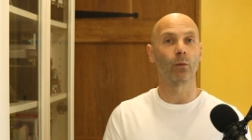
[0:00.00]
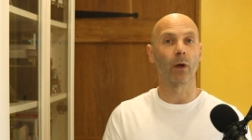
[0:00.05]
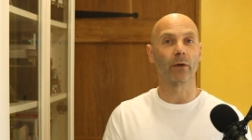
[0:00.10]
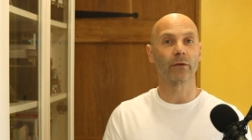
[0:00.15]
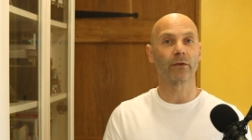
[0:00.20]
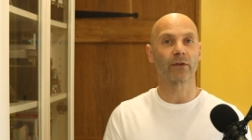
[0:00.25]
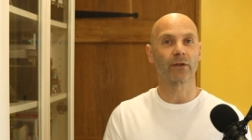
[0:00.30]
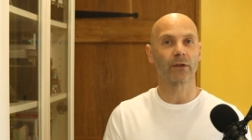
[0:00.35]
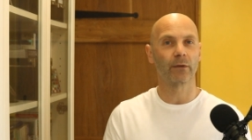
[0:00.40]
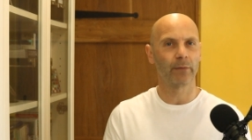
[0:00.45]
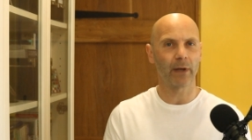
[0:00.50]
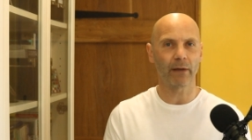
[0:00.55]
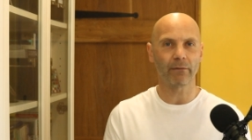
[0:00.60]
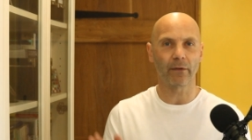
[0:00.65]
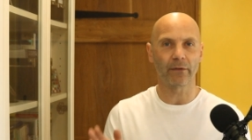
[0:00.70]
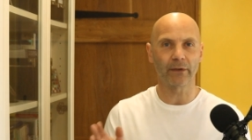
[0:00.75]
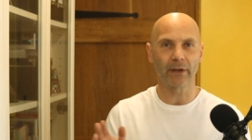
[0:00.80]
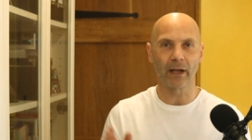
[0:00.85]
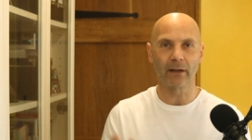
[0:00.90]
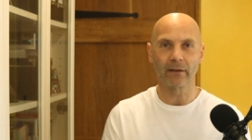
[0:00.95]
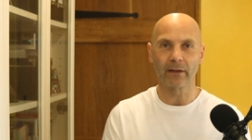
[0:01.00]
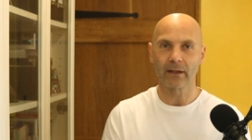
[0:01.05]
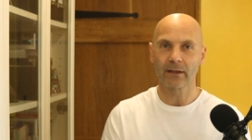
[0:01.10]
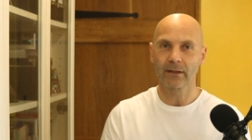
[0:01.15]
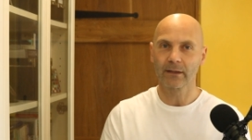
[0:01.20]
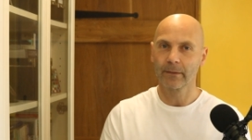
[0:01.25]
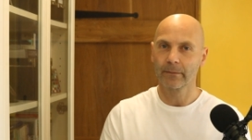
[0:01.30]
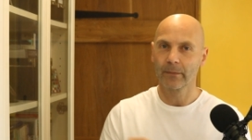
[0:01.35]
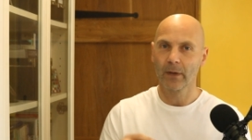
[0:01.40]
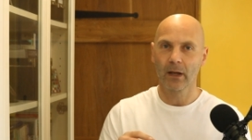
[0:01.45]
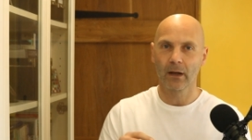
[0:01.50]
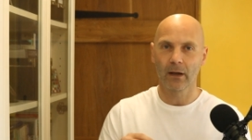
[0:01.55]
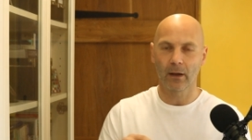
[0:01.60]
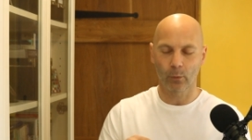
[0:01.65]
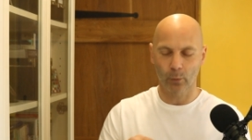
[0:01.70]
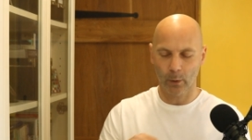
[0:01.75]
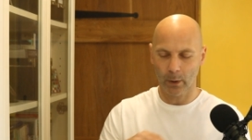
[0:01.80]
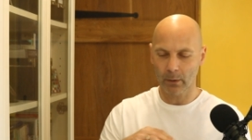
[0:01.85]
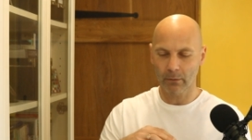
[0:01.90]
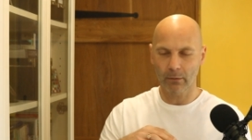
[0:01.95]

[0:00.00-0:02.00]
once, never forget this, and we